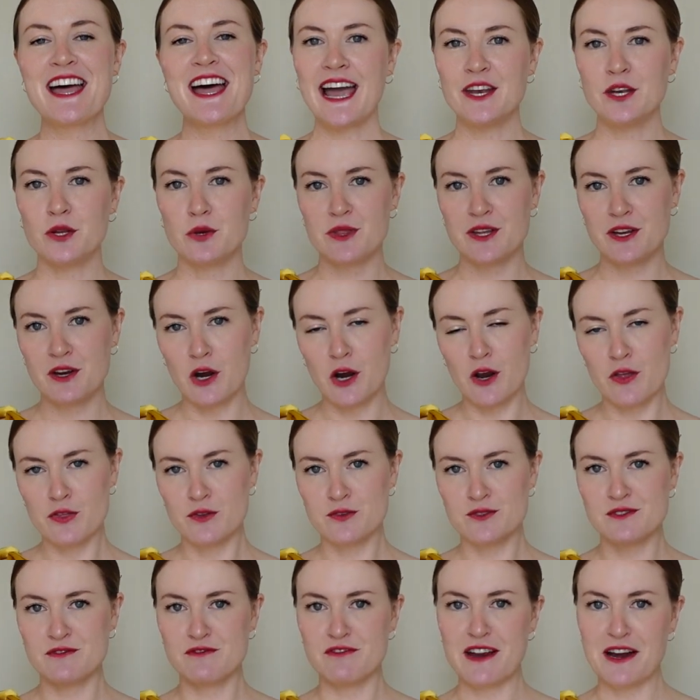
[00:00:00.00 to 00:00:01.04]
I know there are
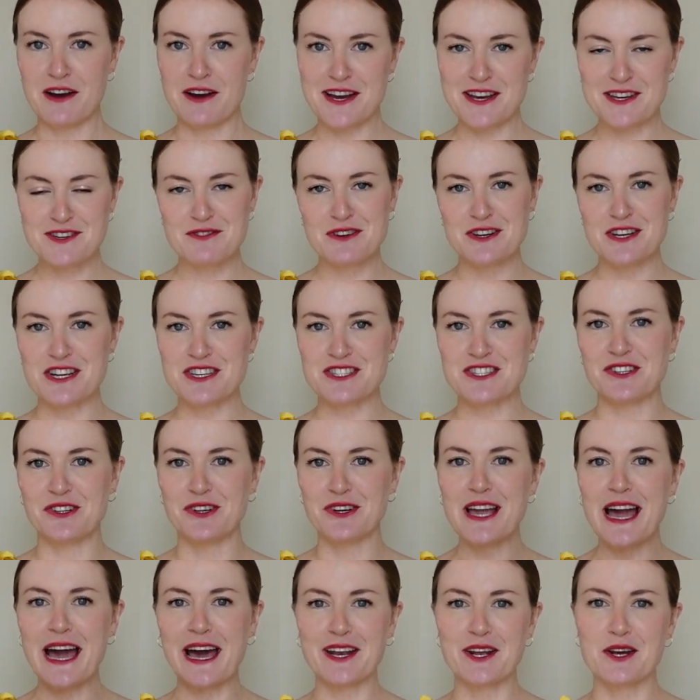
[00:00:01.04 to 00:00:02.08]
those very traditional
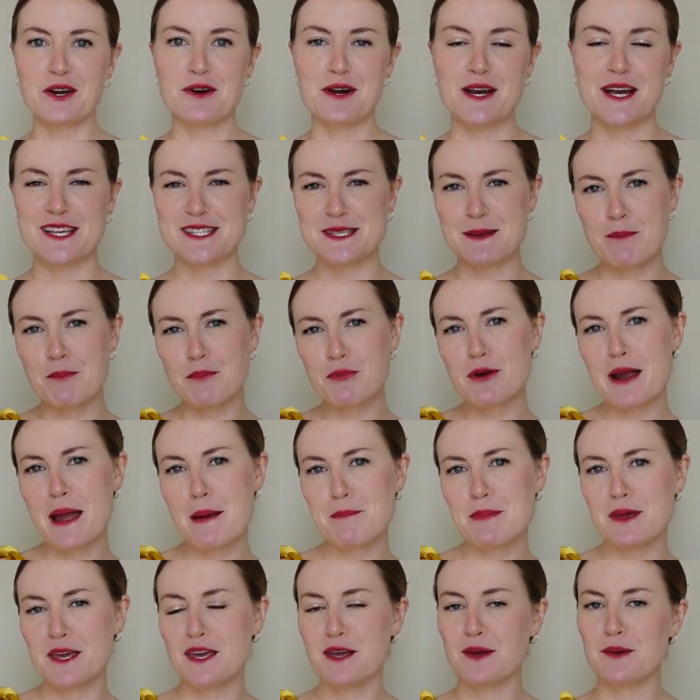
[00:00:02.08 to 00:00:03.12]
categories
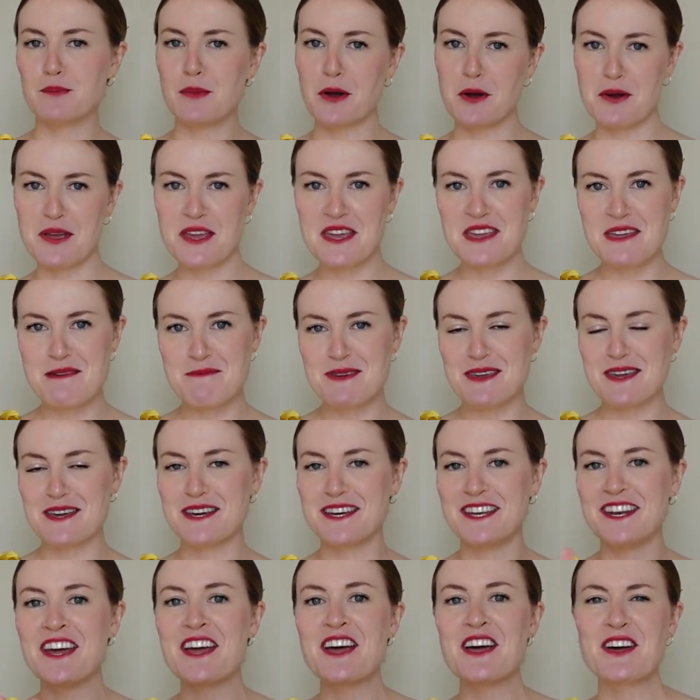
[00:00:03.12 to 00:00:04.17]
preppy,
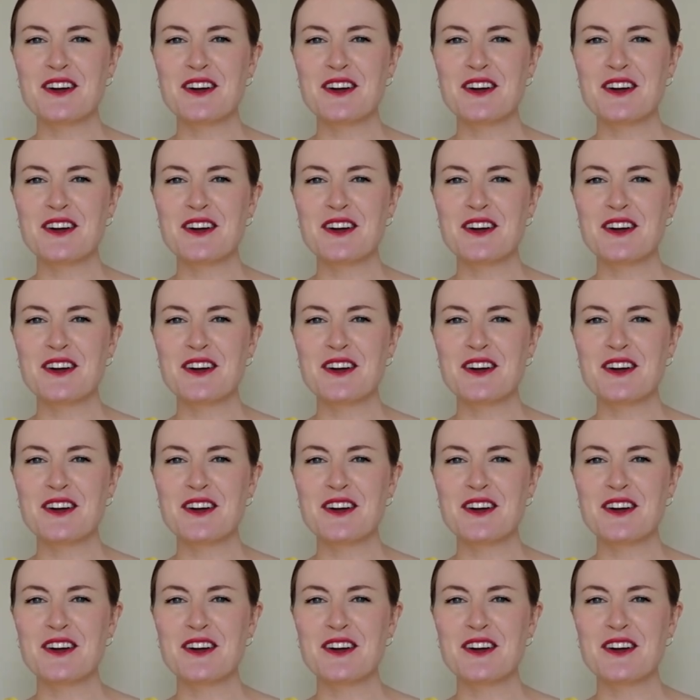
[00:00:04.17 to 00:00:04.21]
bohemian,